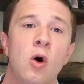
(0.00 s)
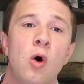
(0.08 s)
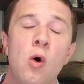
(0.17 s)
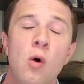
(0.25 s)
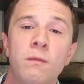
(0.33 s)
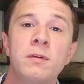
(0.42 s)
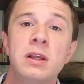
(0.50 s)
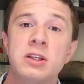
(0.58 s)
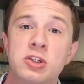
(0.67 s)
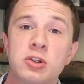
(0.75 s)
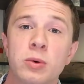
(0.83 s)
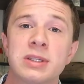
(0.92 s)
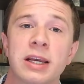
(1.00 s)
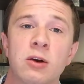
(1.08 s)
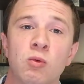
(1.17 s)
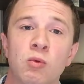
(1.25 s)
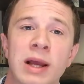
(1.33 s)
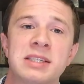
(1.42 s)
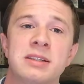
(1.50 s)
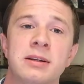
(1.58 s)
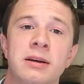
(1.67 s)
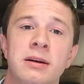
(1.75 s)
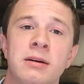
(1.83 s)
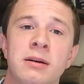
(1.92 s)
Hopefully, stories like
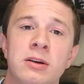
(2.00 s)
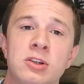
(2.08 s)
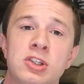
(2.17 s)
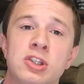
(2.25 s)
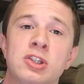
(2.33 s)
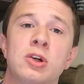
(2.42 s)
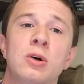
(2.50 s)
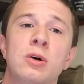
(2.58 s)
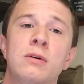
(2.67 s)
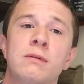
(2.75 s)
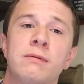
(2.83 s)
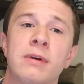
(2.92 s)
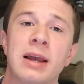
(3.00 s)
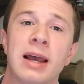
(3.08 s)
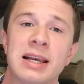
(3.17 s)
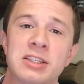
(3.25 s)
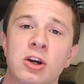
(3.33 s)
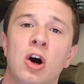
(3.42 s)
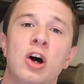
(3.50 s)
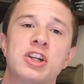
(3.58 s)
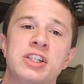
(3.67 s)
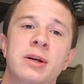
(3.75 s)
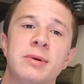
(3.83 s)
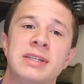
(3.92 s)
Reston serve as a
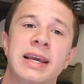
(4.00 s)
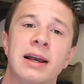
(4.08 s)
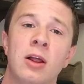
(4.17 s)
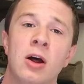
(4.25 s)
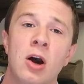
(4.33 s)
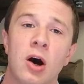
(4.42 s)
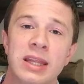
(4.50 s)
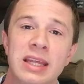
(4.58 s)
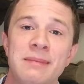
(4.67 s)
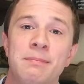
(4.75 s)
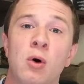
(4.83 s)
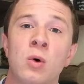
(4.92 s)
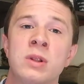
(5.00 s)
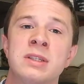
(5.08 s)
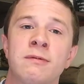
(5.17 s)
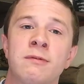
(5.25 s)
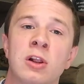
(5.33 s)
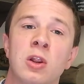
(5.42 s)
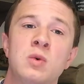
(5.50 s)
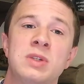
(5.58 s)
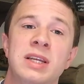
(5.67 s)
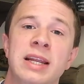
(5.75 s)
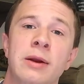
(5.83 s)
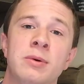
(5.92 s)
cautionary tale on the importance of close
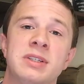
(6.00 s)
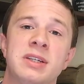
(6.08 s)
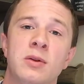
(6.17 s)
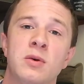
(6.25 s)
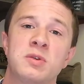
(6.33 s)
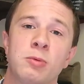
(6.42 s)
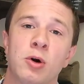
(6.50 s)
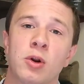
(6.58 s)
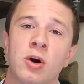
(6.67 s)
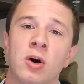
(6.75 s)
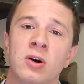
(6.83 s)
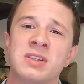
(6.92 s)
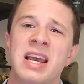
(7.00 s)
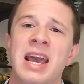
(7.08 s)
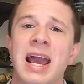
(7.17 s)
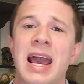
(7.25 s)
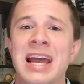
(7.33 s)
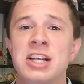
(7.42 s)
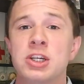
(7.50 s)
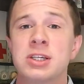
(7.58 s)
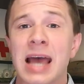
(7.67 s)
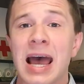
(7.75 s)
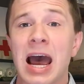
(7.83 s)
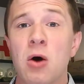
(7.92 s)
adherence to those protocols and just
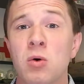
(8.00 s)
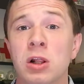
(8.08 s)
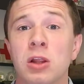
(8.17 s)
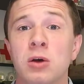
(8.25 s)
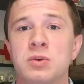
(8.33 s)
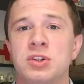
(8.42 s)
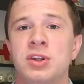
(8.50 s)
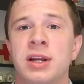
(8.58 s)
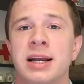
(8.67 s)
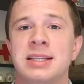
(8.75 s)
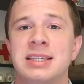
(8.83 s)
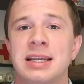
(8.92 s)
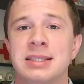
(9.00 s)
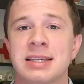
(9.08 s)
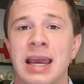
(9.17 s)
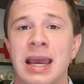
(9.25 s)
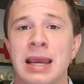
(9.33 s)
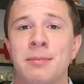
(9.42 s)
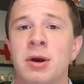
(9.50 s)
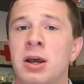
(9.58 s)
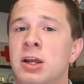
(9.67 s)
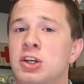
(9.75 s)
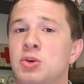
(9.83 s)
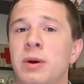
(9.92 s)
how close the United States came
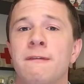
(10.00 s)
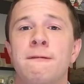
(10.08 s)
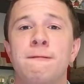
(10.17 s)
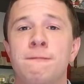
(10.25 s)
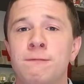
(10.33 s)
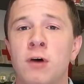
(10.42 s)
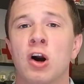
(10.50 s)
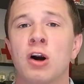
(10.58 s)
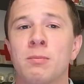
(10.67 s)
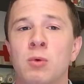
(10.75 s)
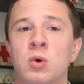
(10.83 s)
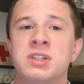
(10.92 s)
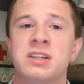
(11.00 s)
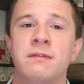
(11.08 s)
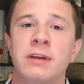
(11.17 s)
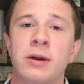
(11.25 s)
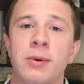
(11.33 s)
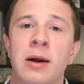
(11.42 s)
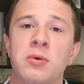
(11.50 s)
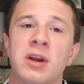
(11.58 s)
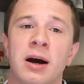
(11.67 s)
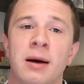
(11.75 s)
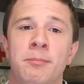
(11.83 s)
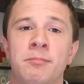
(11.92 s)
to a far more severe outcome.